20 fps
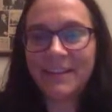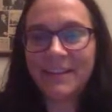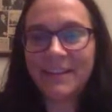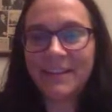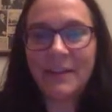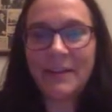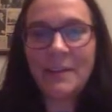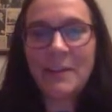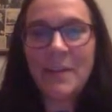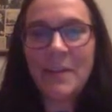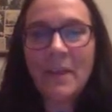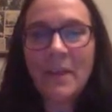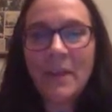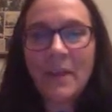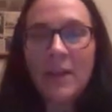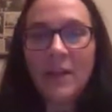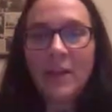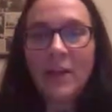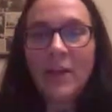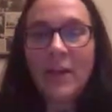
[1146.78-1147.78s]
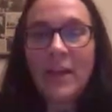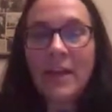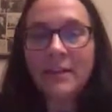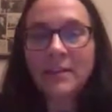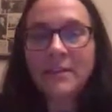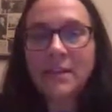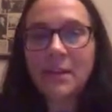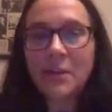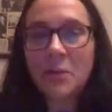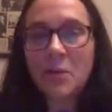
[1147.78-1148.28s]
Okay, so I have
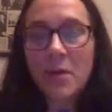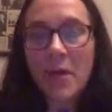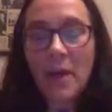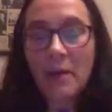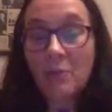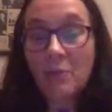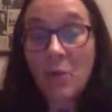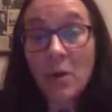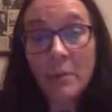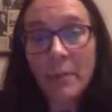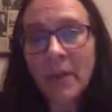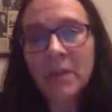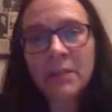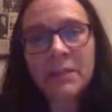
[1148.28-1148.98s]
1 minute left. So